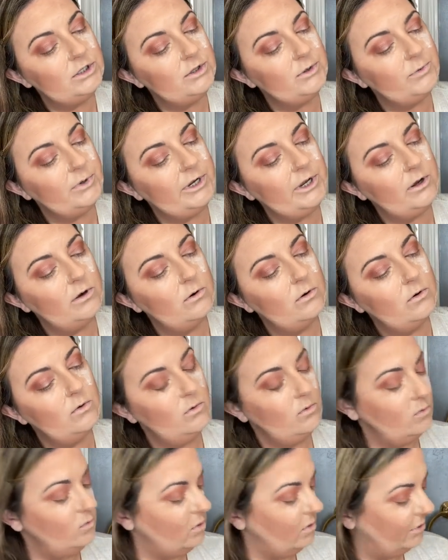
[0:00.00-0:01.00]

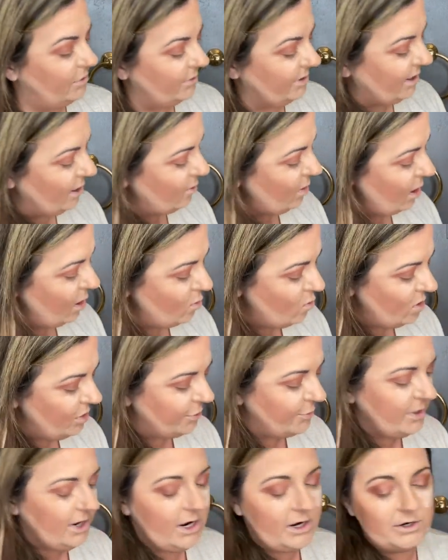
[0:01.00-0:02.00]

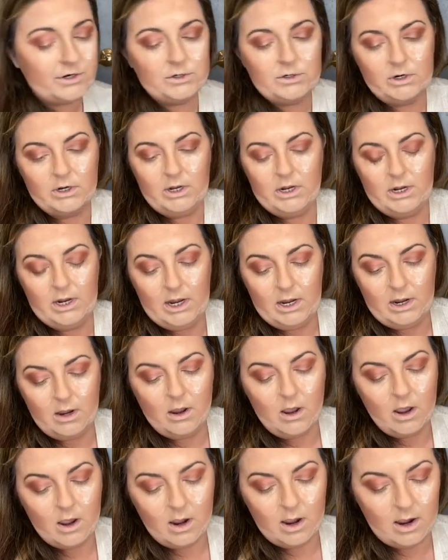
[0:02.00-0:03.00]
300.
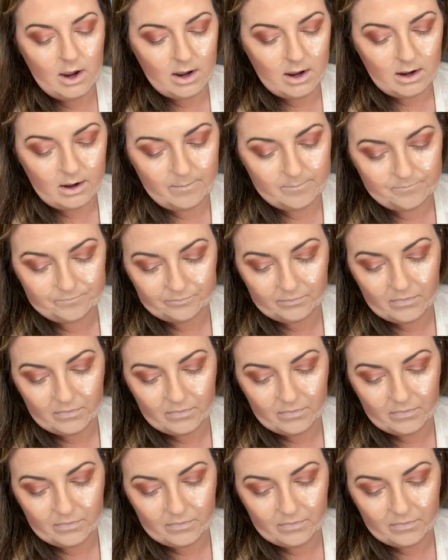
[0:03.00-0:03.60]
I'm